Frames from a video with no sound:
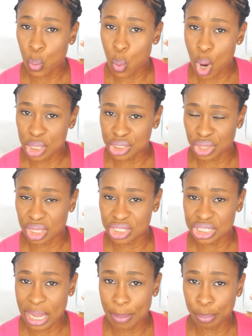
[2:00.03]
washed the
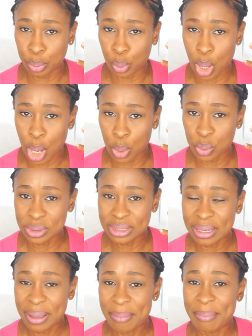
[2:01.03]
shampoo out,
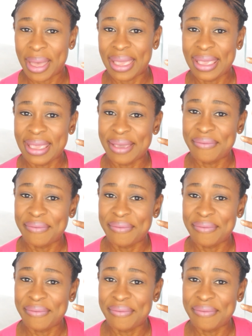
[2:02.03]
my hair